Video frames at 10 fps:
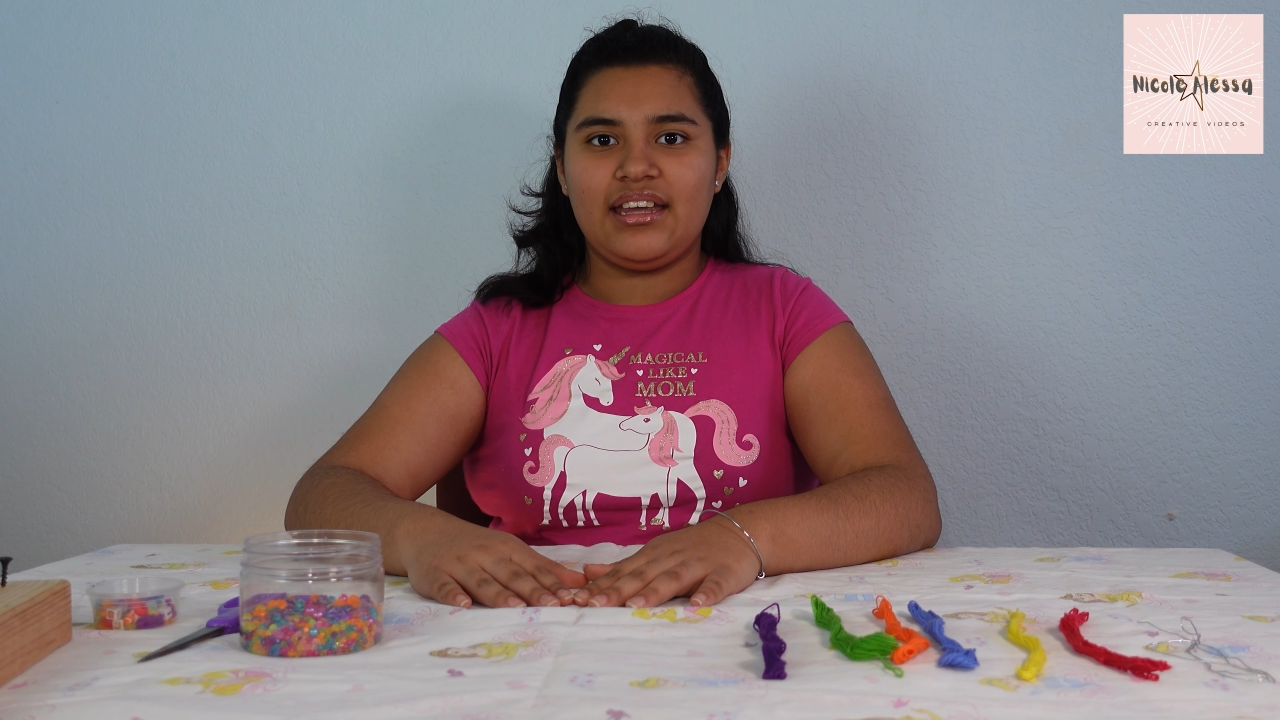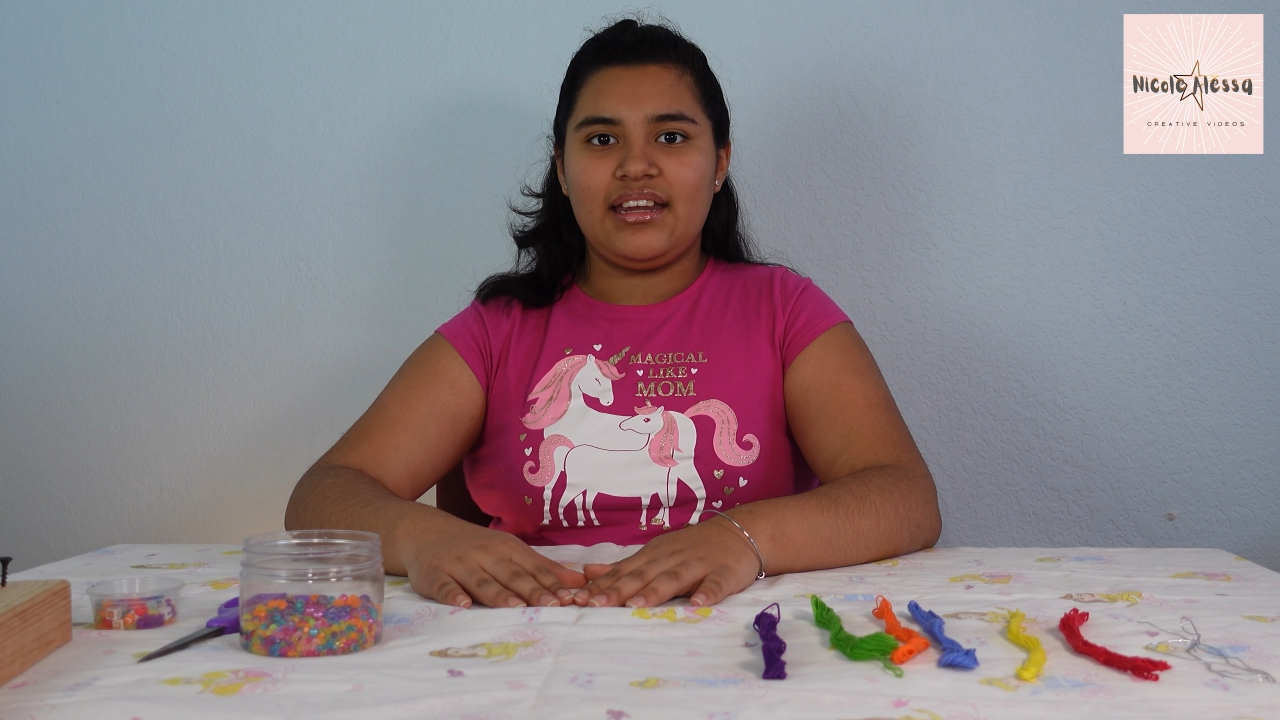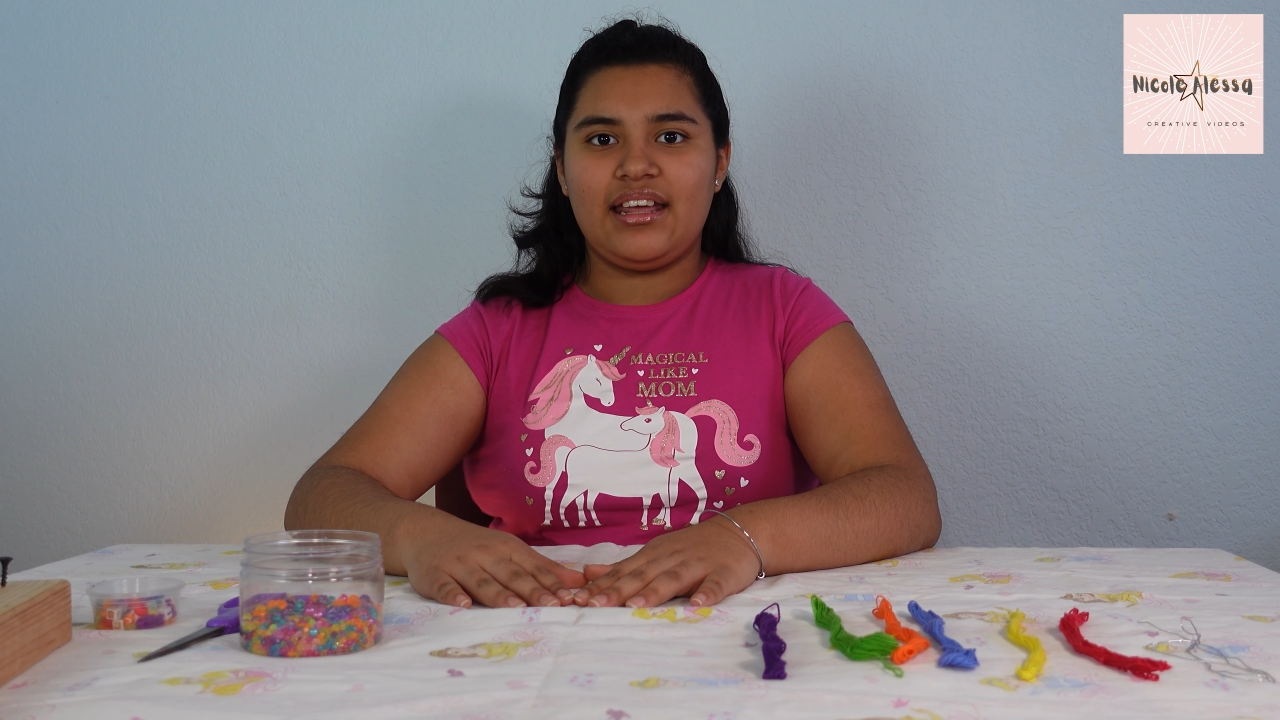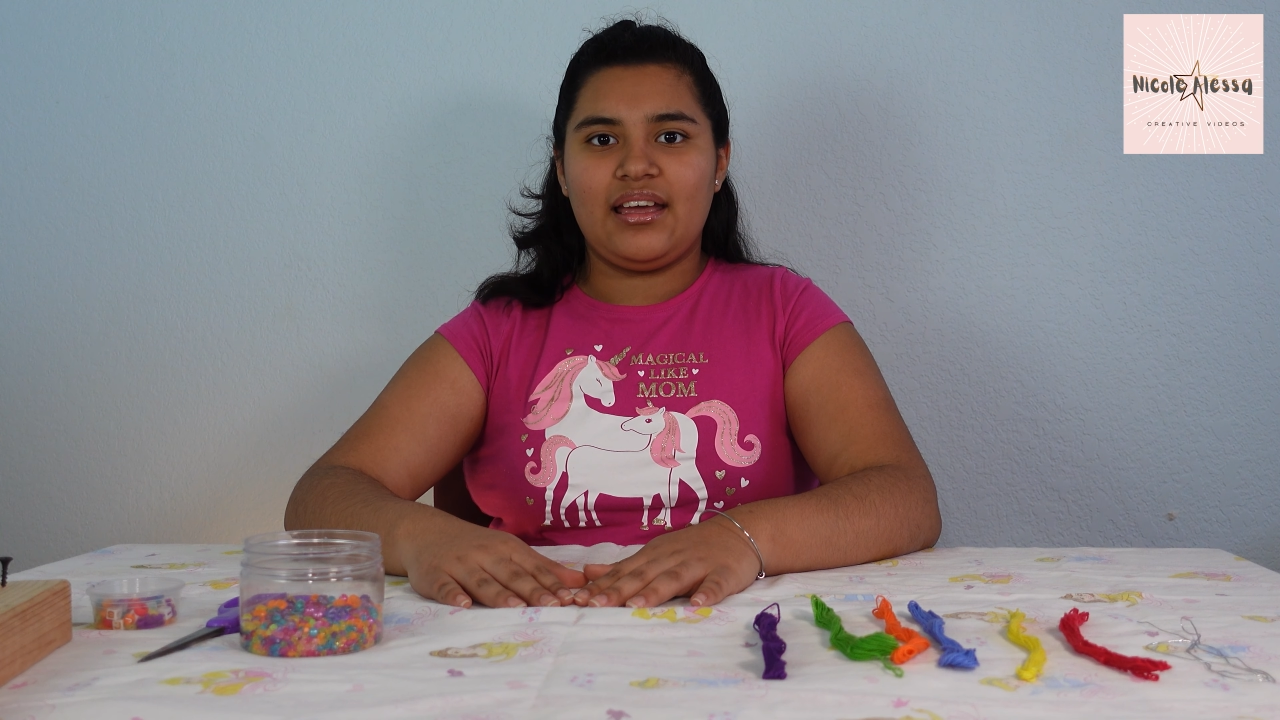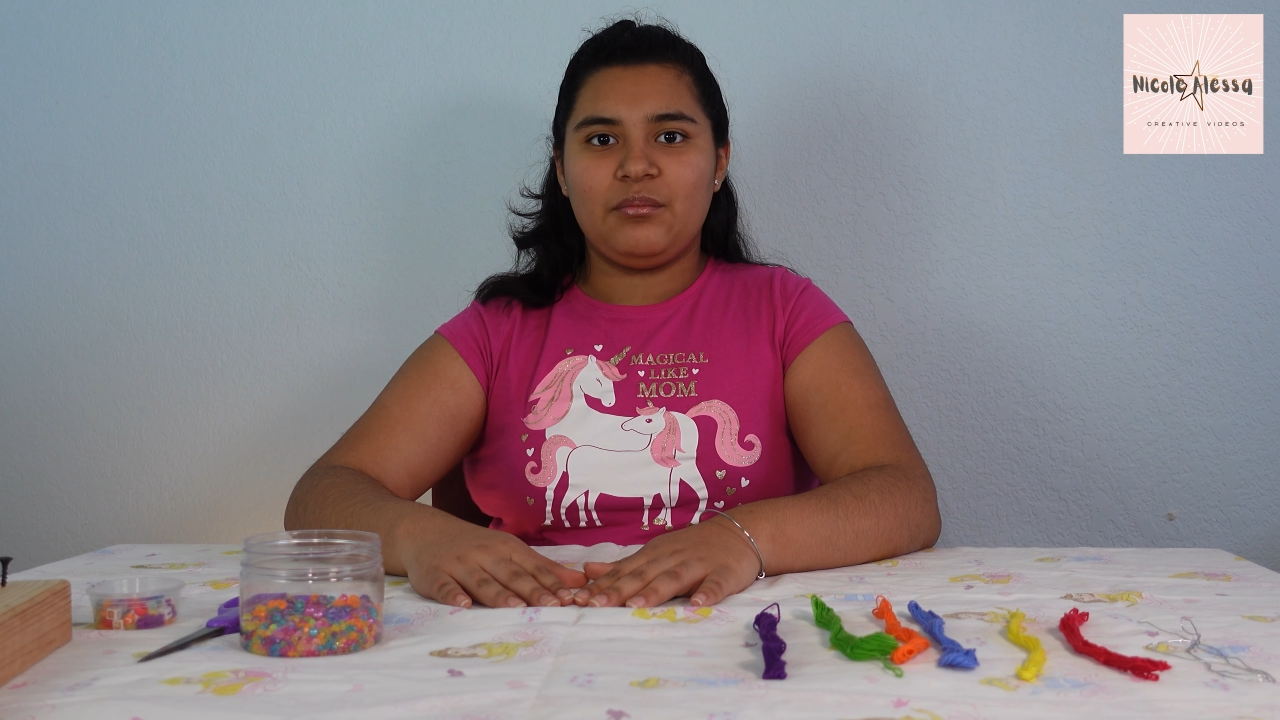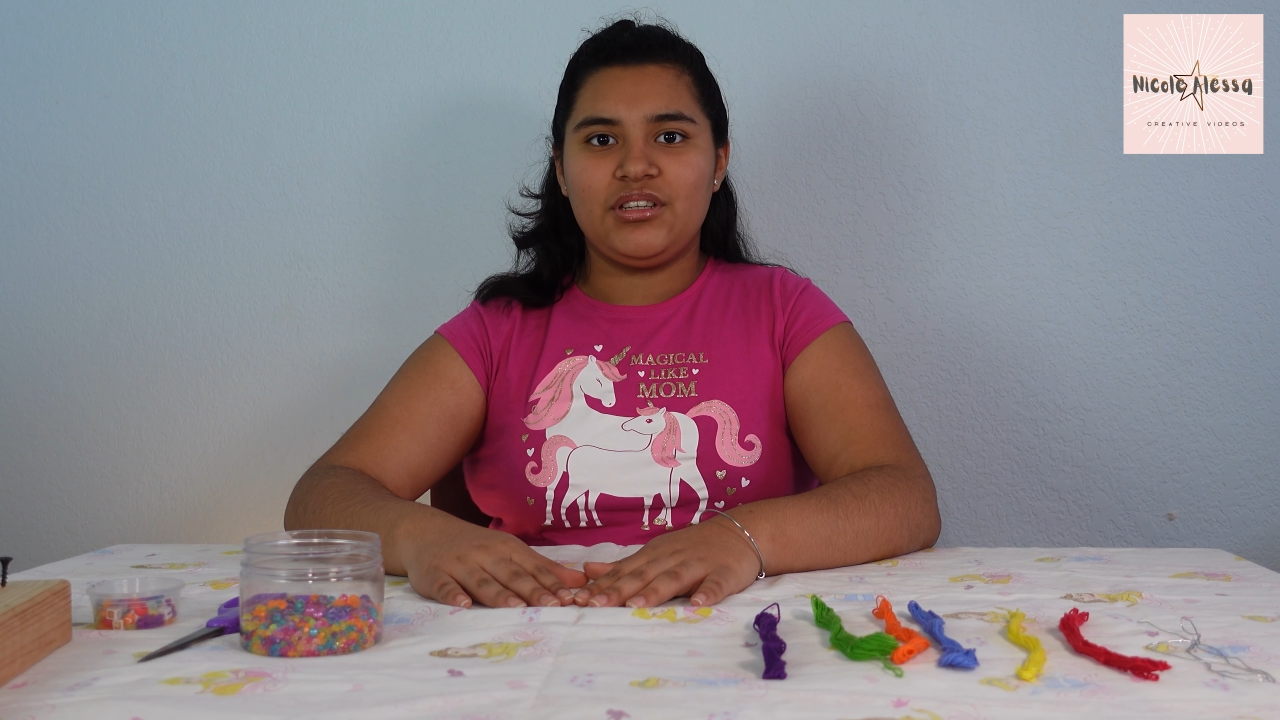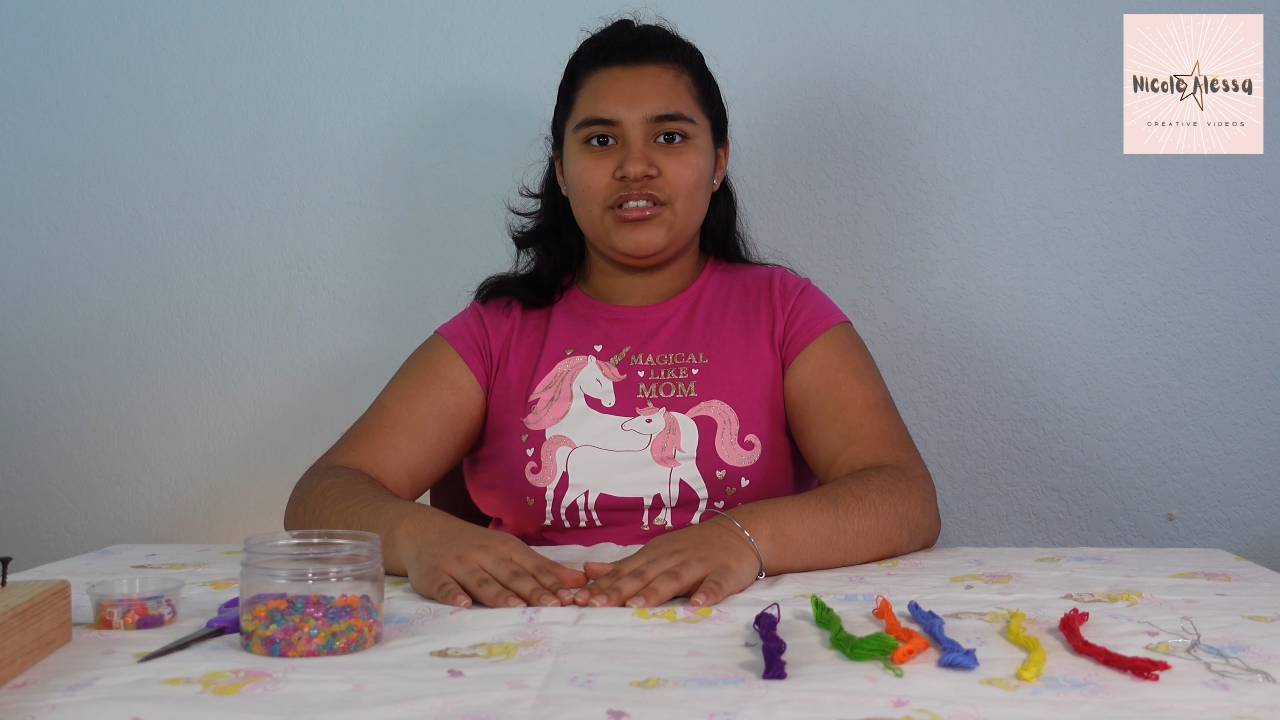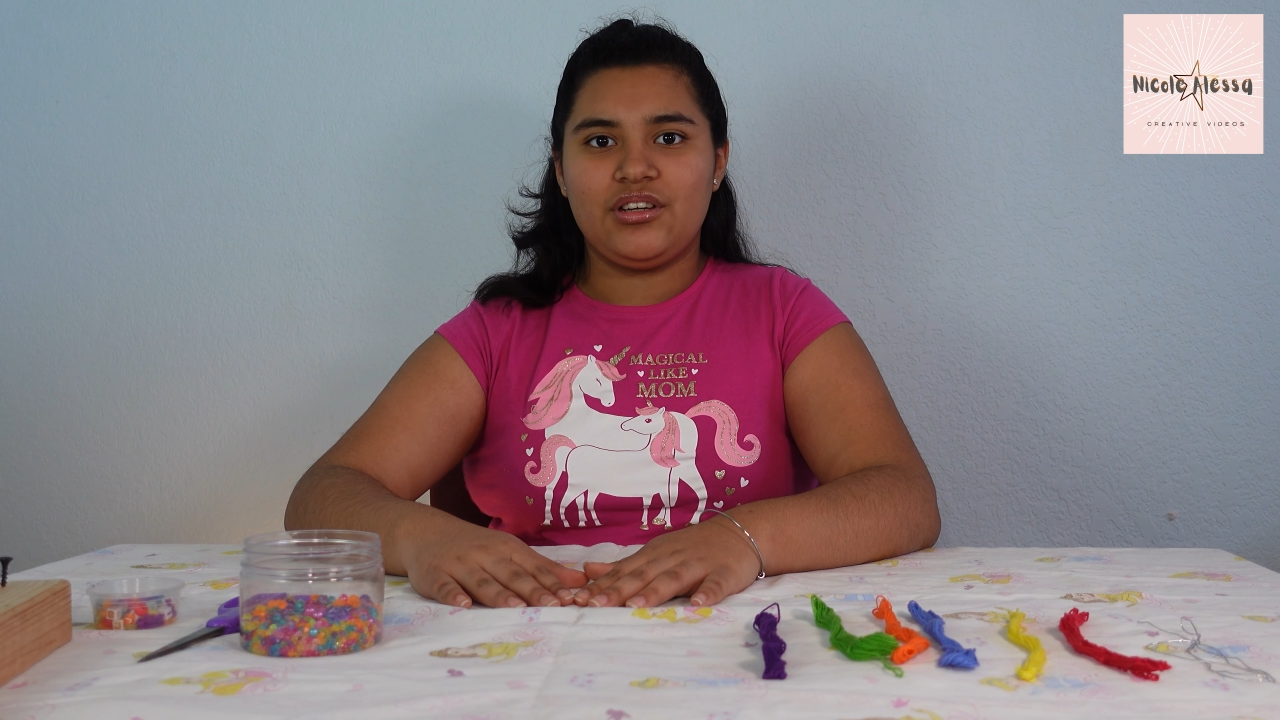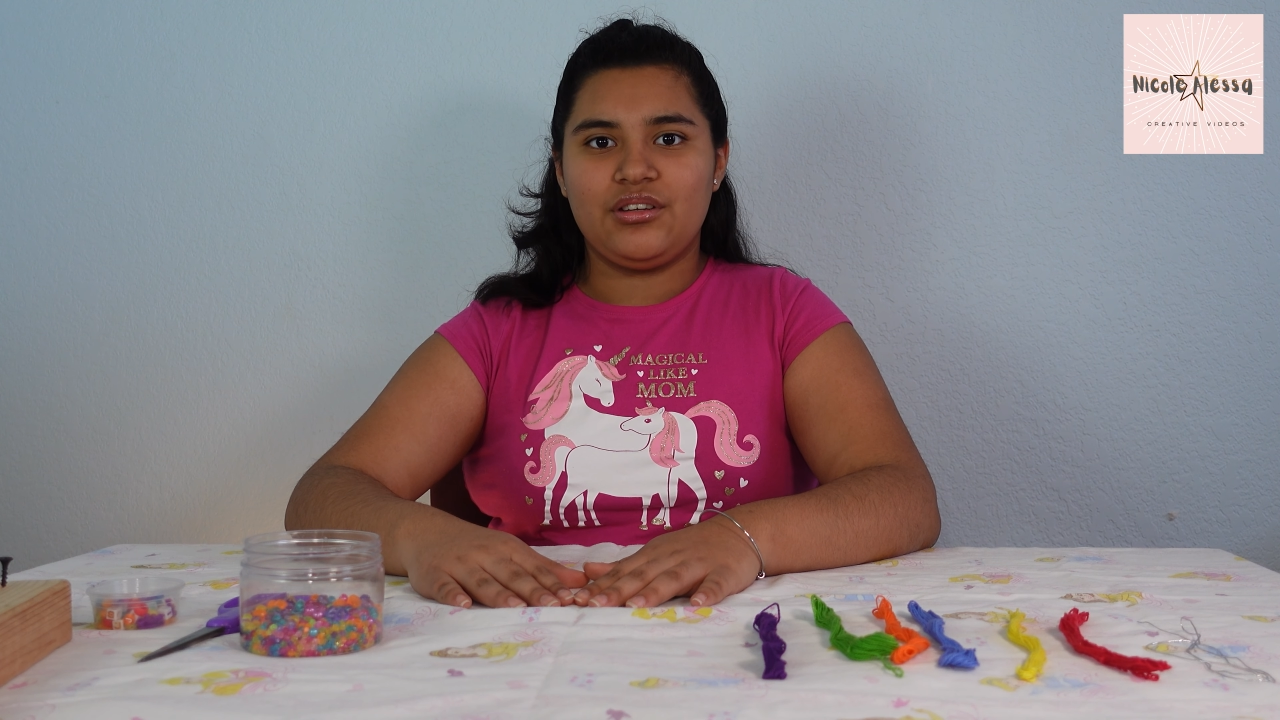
and I'm going to show